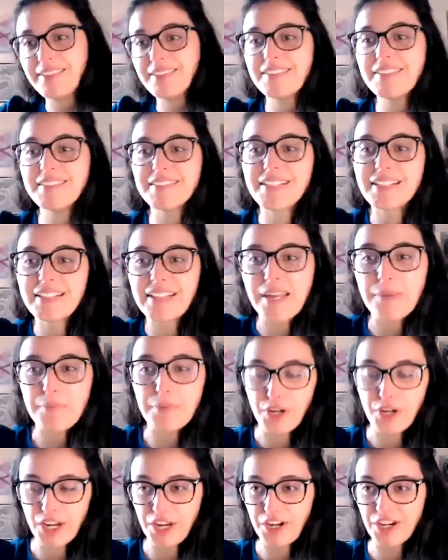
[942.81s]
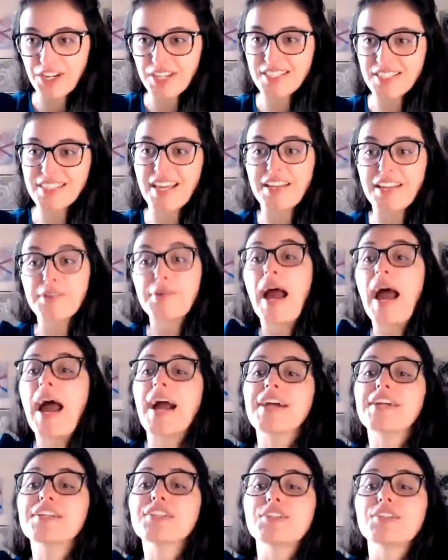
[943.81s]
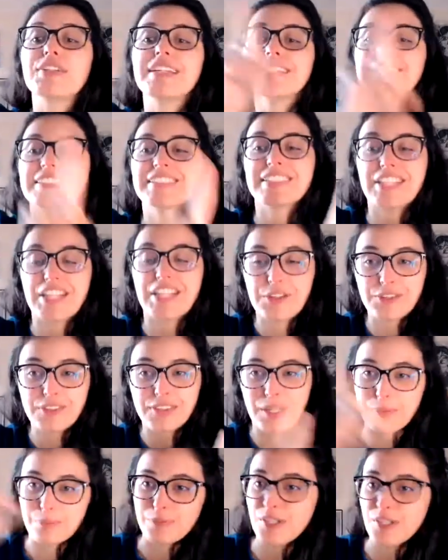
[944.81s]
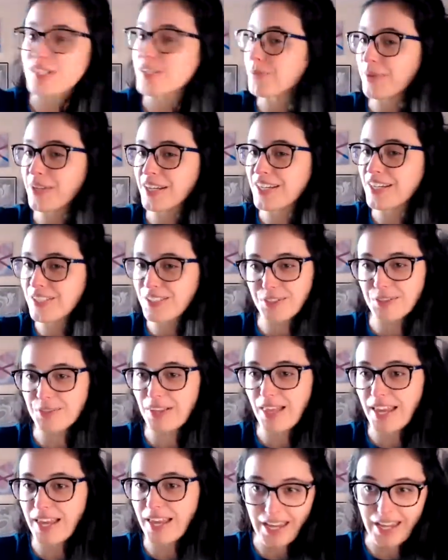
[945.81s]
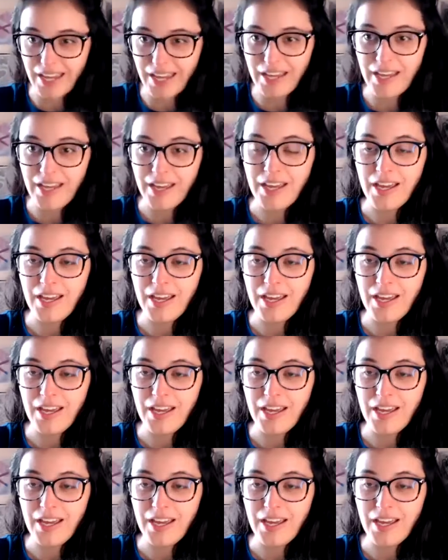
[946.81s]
disclaimer here, is that you actually execute them, not because you like it,